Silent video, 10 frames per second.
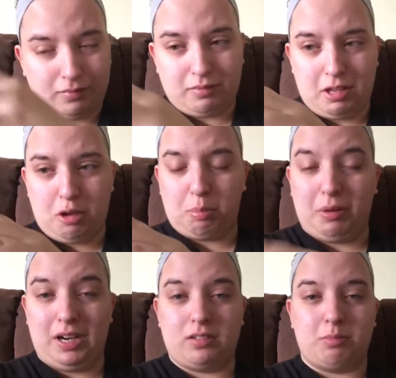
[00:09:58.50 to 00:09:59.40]
It
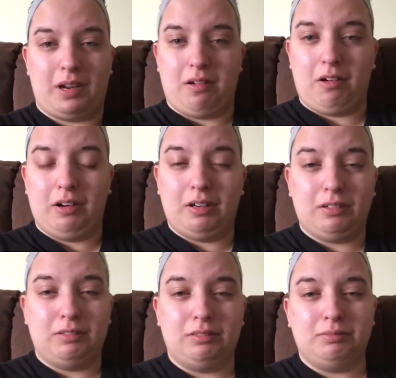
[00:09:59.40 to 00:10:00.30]
breaks my heart
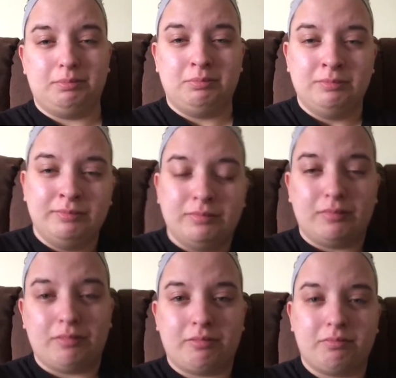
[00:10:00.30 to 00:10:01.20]

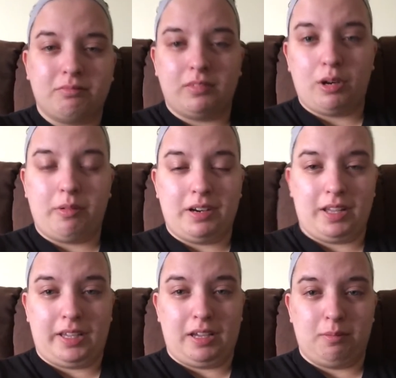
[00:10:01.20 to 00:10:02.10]
knowing I
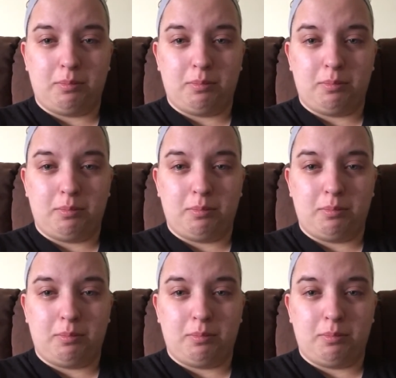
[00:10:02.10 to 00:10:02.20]
can't